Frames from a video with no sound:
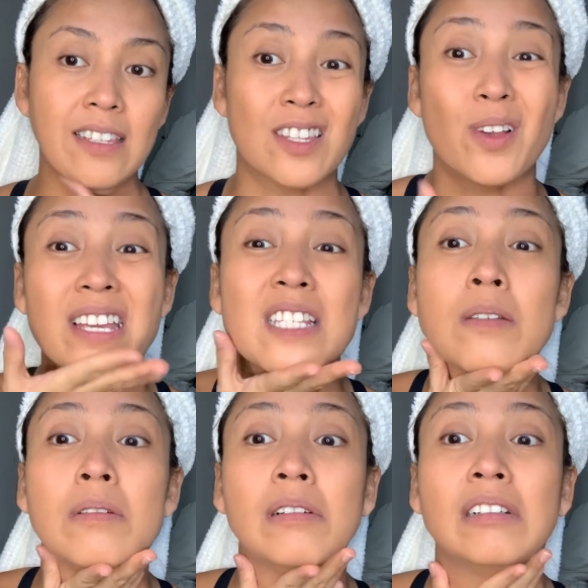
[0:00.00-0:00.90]
That's why
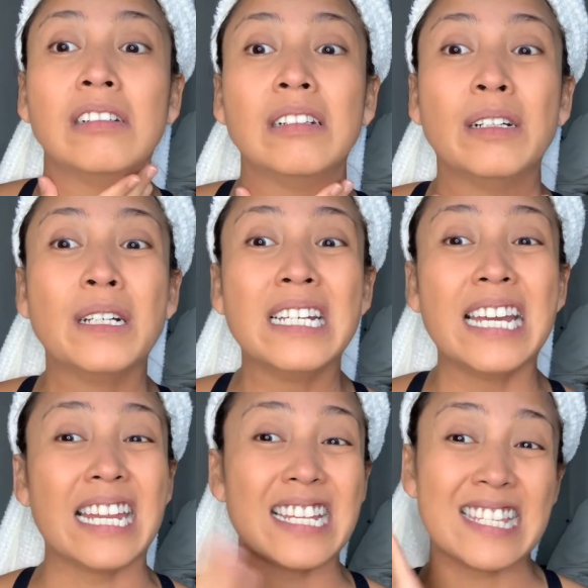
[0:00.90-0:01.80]

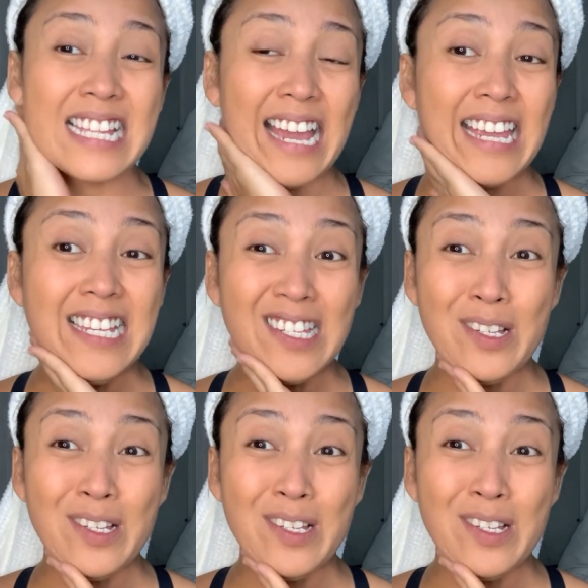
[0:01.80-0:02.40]
it is nice